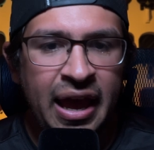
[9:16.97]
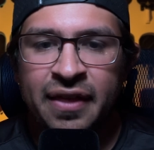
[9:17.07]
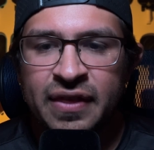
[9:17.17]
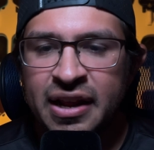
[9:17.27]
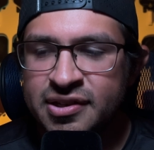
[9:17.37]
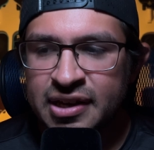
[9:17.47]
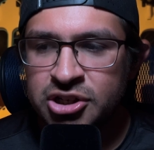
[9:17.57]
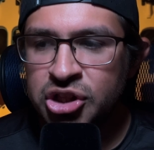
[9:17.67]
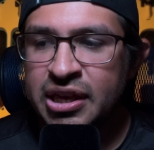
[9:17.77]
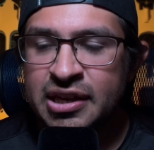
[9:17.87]
and that
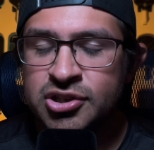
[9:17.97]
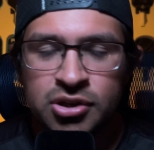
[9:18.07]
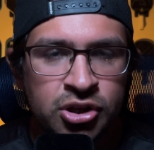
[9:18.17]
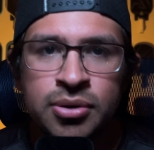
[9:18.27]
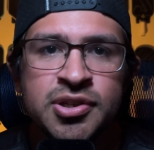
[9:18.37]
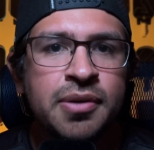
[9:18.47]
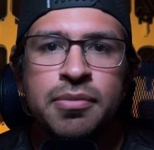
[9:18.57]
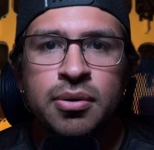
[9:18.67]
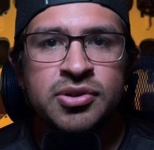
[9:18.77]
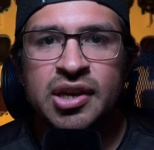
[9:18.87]
essentially is using
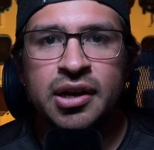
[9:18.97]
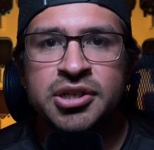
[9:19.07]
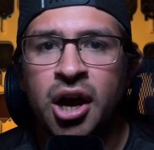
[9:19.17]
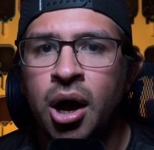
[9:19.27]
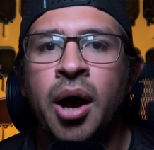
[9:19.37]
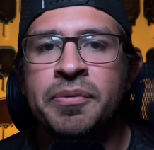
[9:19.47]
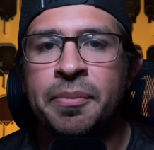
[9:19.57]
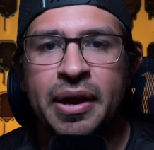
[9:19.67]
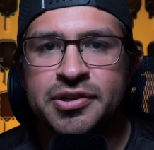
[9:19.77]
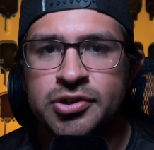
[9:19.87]
music to
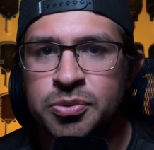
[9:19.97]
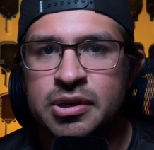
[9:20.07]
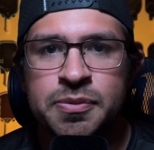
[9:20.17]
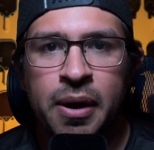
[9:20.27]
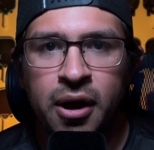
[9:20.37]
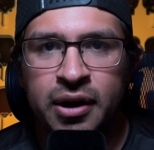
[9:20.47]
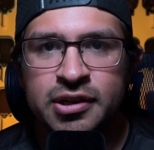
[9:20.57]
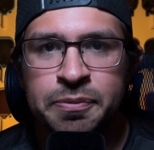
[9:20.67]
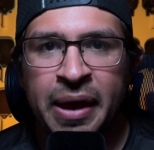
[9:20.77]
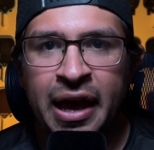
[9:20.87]
optimize the sweet spot on
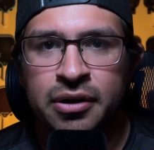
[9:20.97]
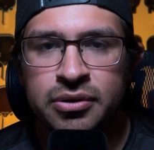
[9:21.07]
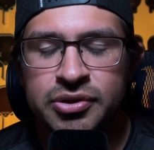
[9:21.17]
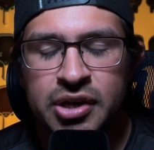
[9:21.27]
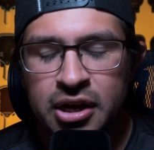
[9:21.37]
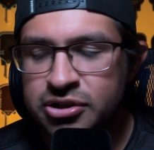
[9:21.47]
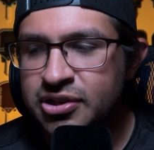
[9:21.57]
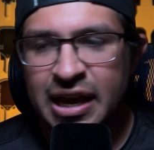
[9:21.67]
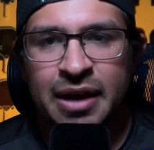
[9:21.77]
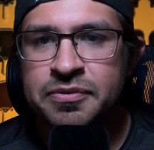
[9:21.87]
his paddles,
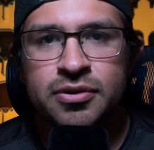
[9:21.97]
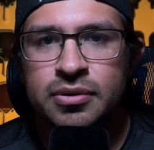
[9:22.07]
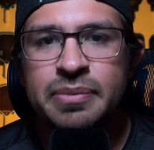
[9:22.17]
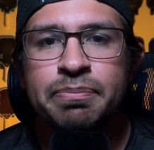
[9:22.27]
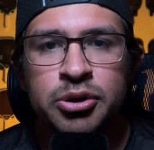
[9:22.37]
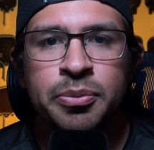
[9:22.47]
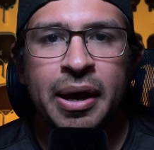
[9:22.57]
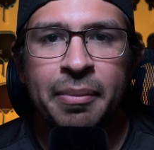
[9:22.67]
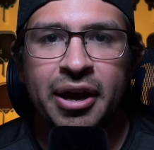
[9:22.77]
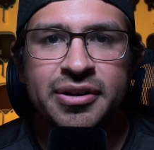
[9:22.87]
just absolutely blew
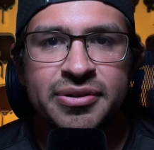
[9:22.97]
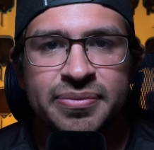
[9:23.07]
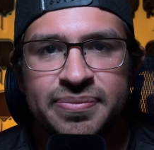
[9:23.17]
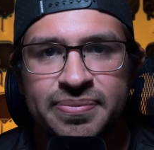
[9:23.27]
my mind.